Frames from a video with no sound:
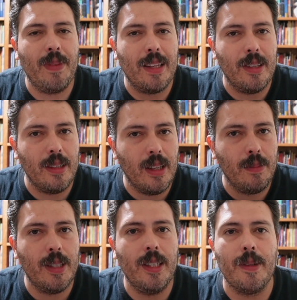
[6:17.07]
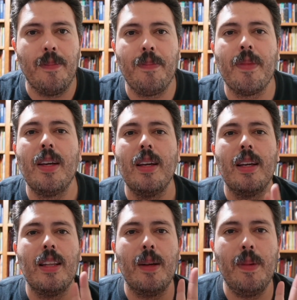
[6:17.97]
That's all up to you.
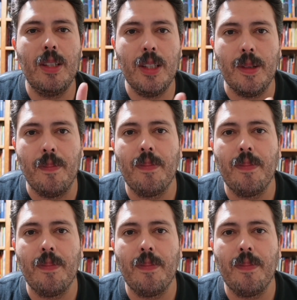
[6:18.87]
Number two,